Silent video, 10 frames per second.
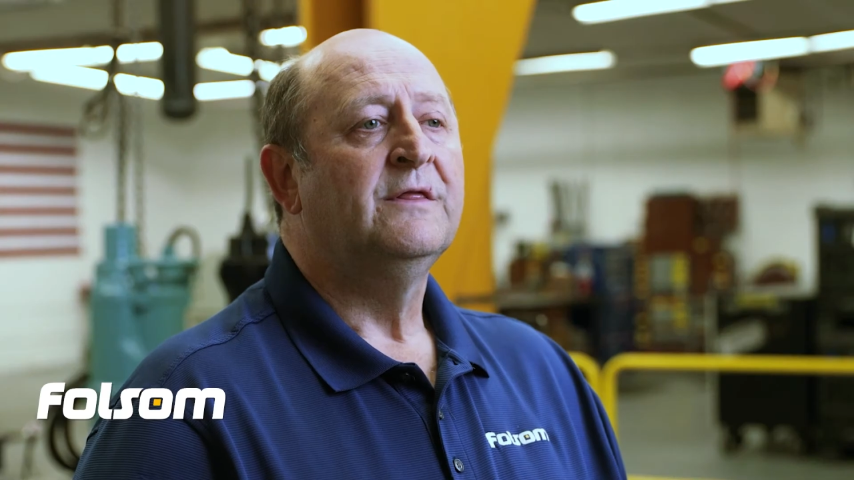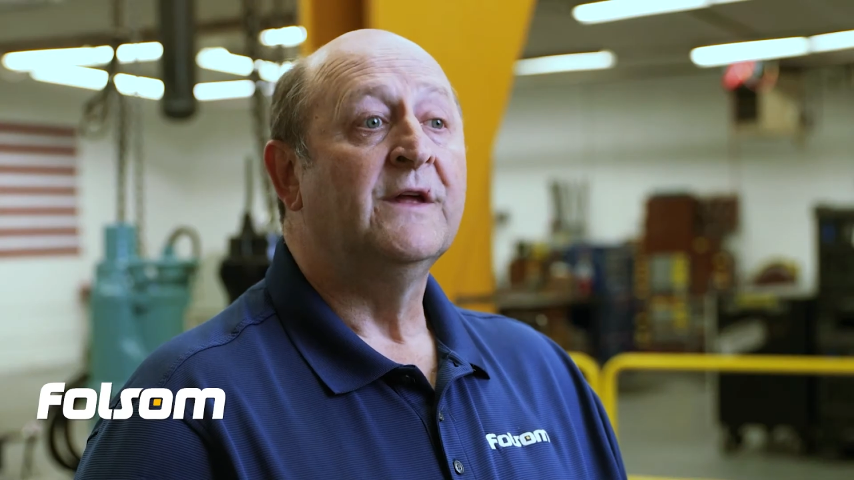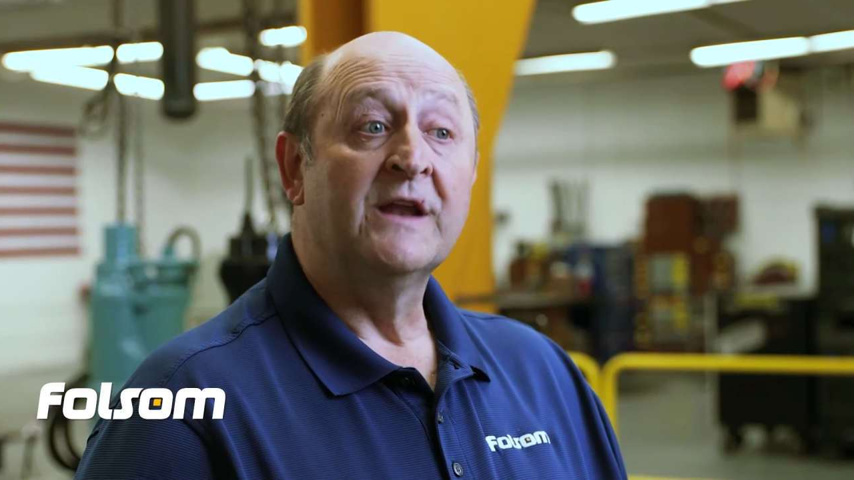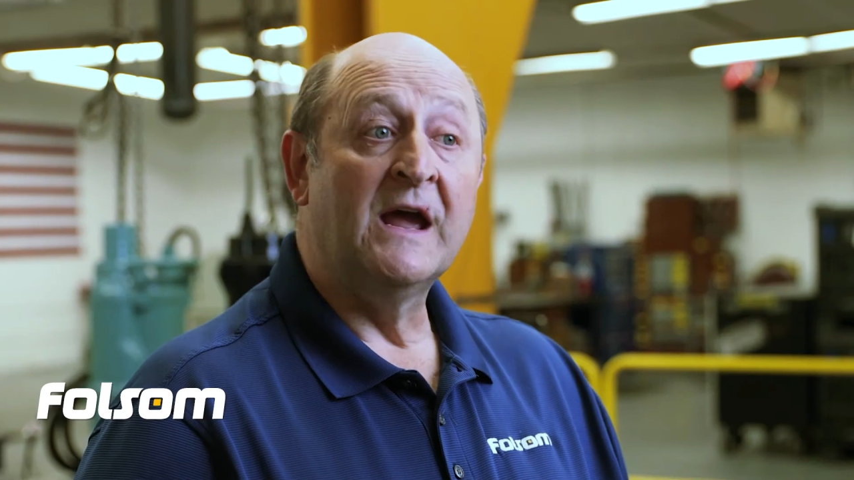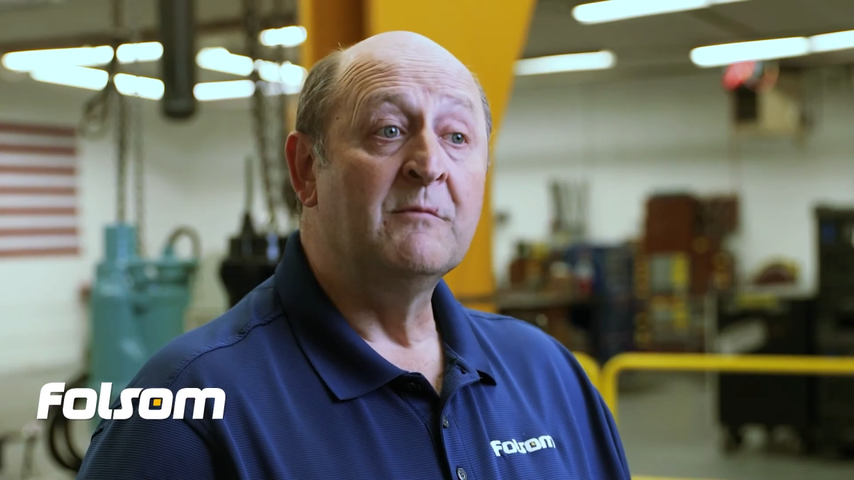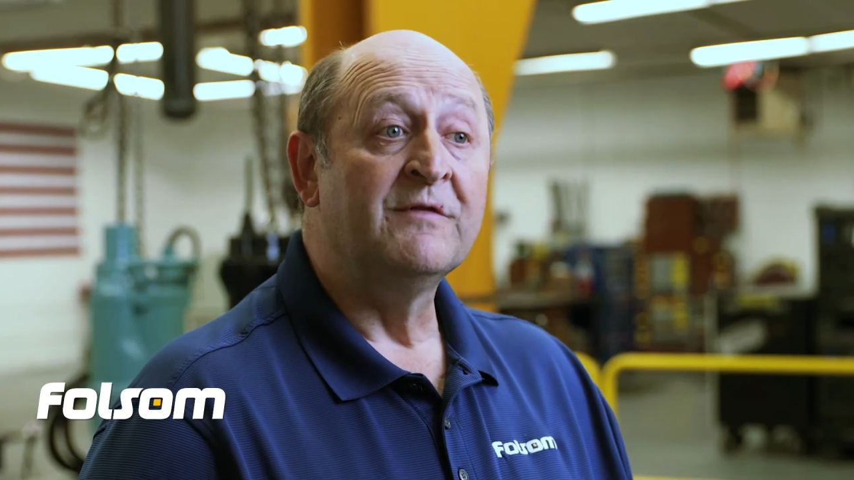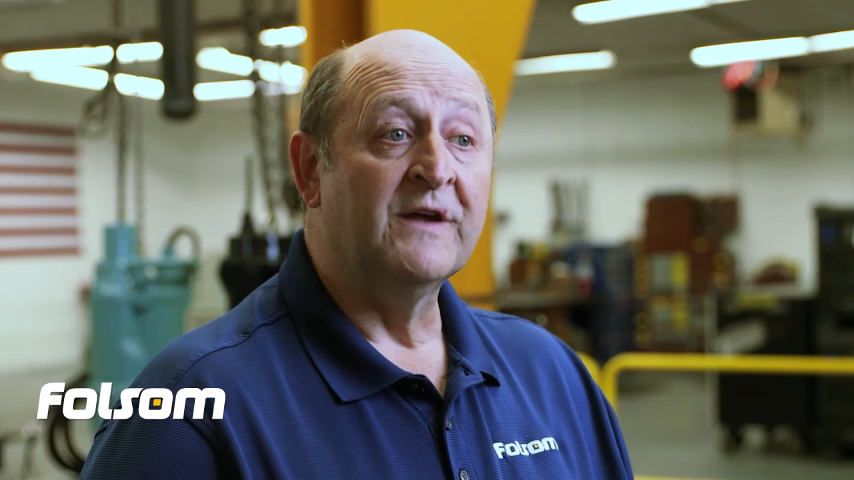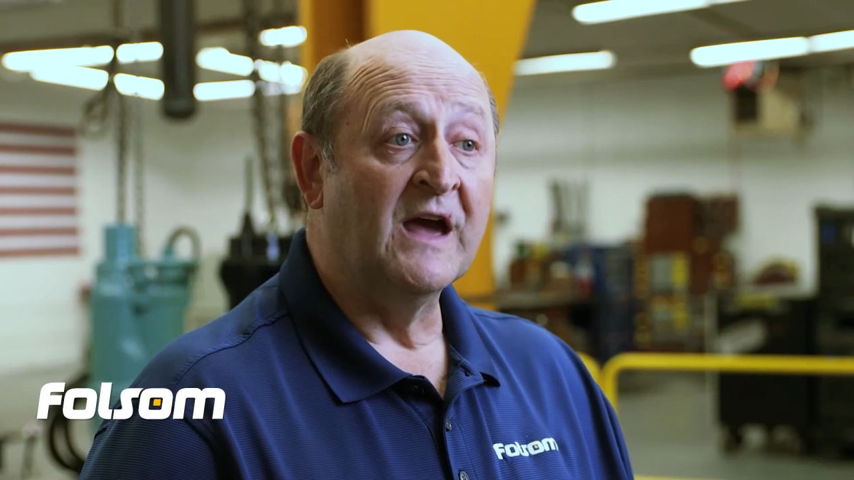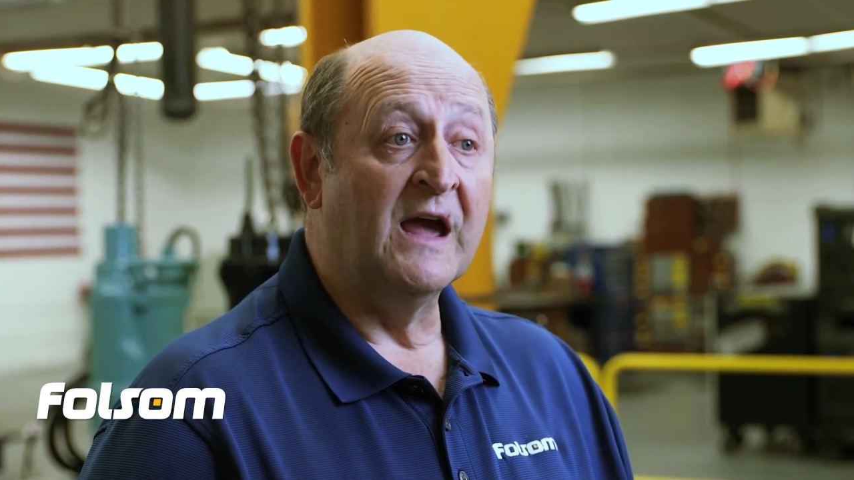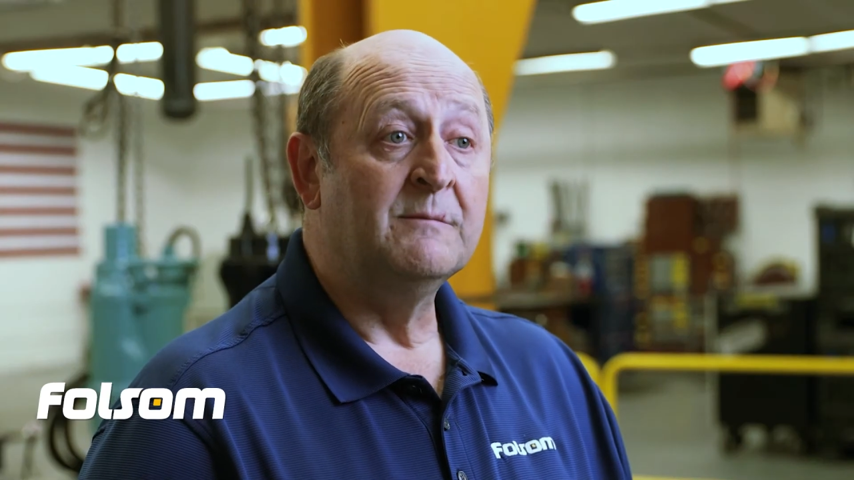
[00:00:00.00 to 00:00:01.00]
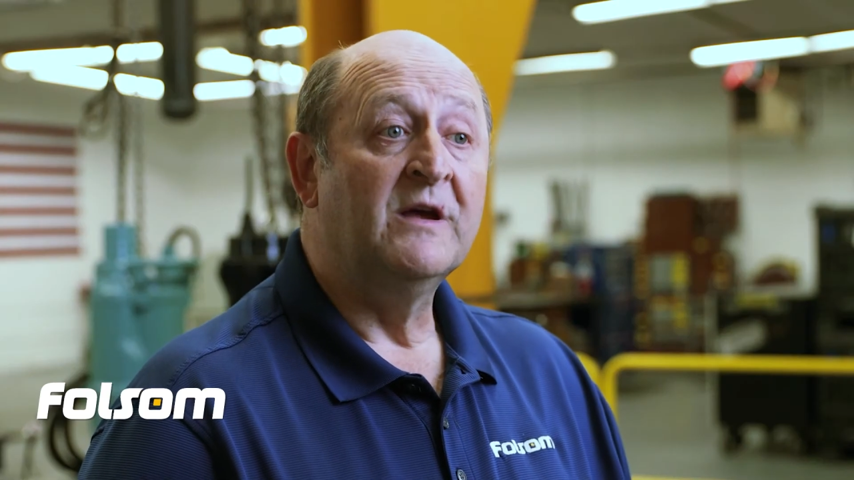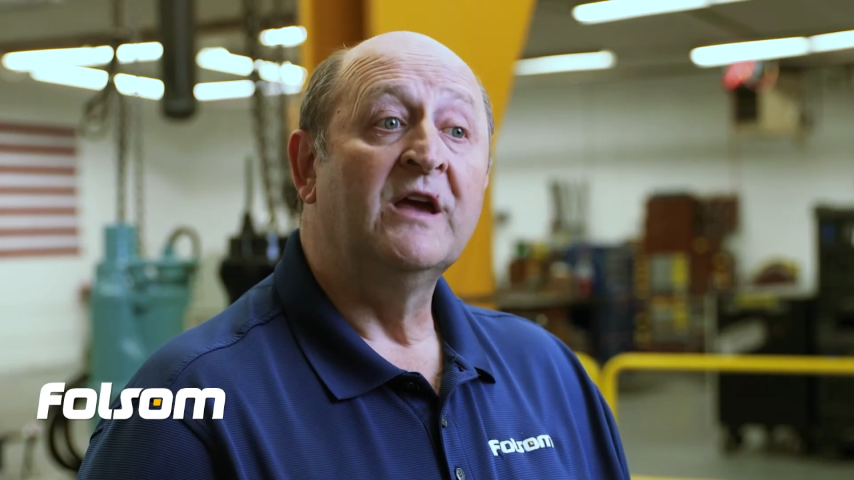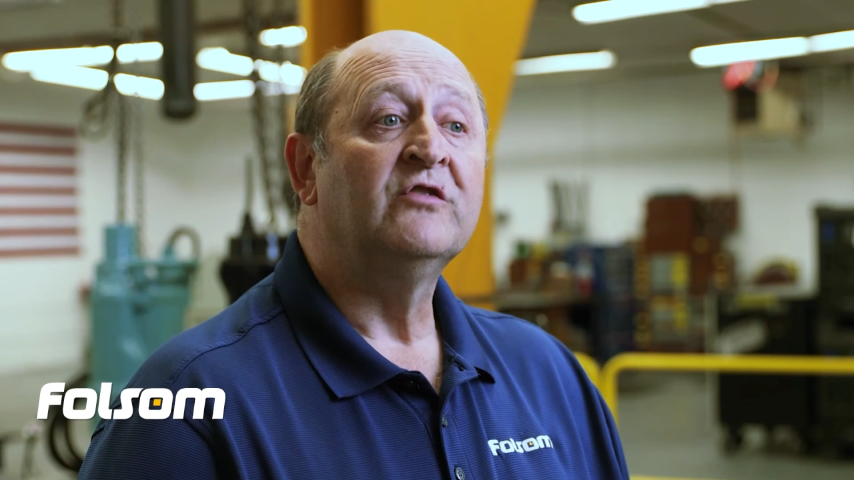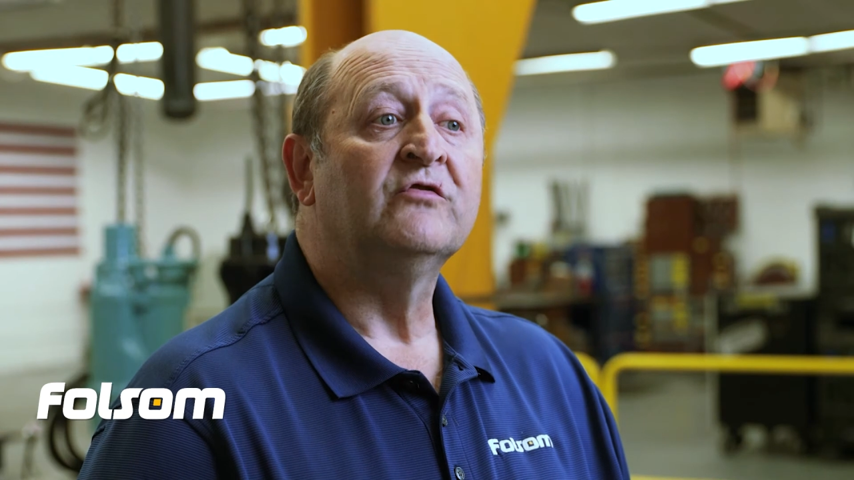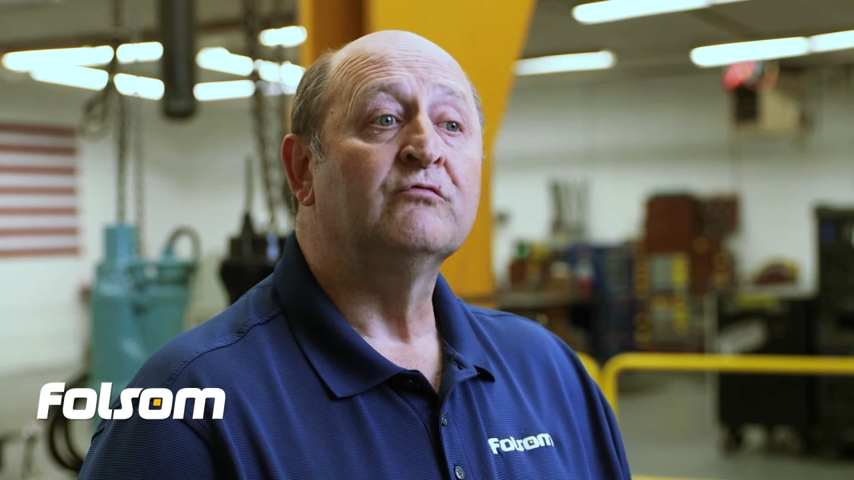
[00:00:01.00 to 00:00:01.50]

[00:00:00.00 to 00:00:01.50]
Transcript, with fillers: The name of the game is